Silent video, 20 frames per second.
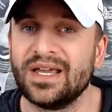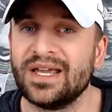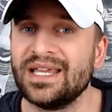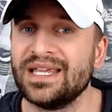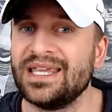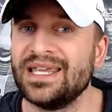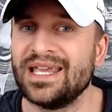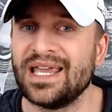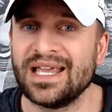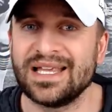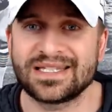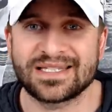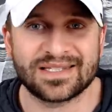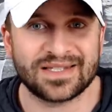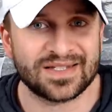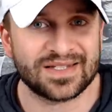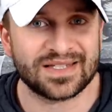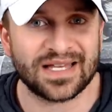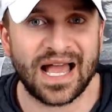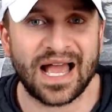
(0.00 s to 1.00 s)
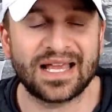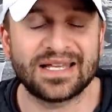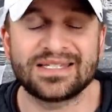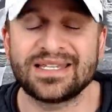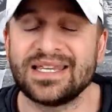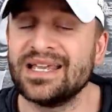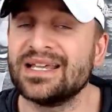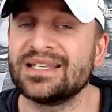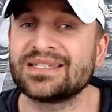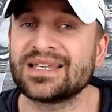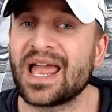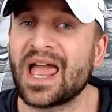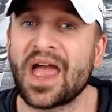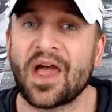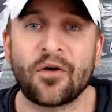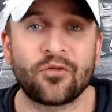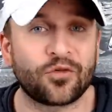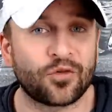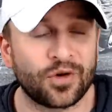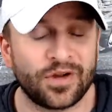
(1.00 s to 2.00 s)
He hits the size. He hits
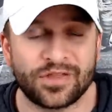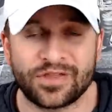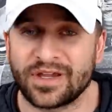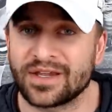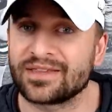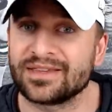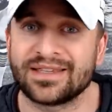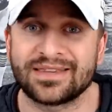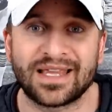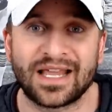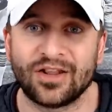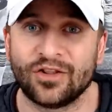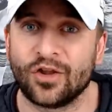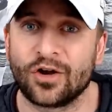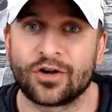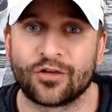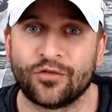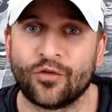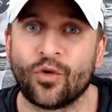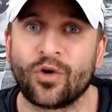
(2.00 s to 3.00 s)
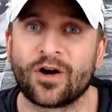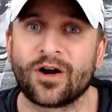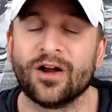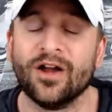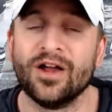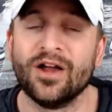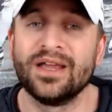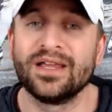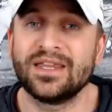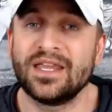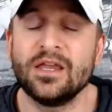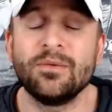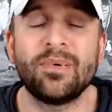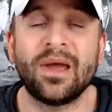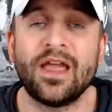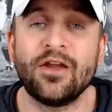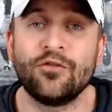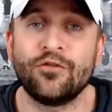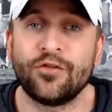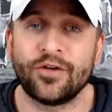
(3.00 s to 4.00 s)
everything that they look for. Keep
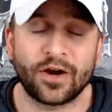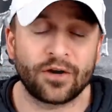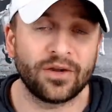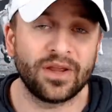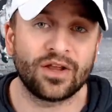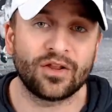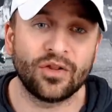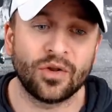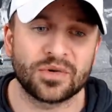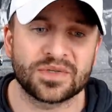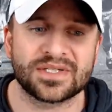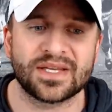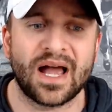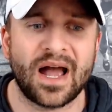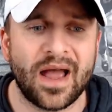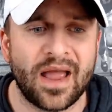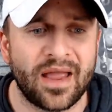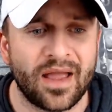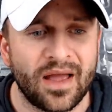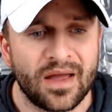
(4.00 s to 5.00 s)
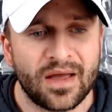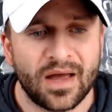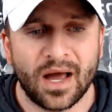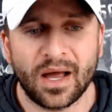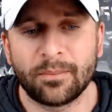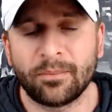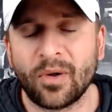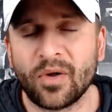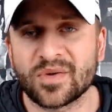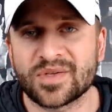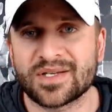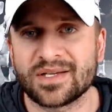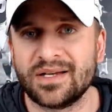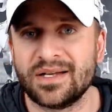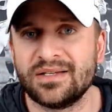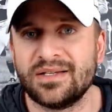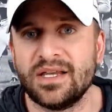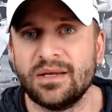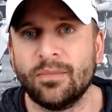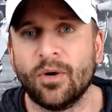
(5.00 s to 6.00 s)
a very close eye on Paulson
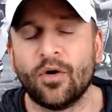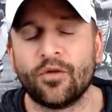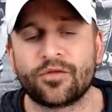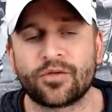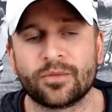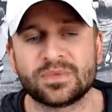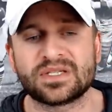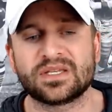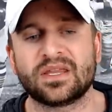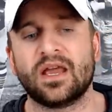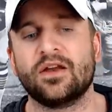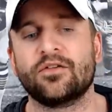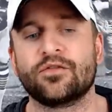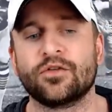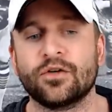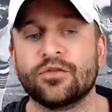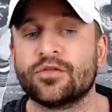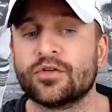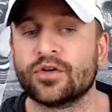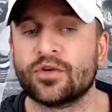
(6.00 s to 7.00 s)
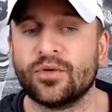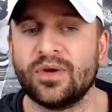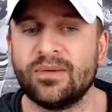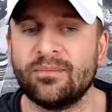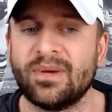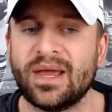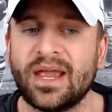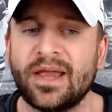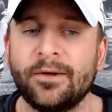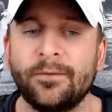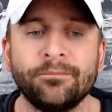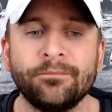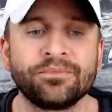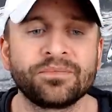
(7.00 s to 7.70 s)
Adebo from Stanford for Green Bay.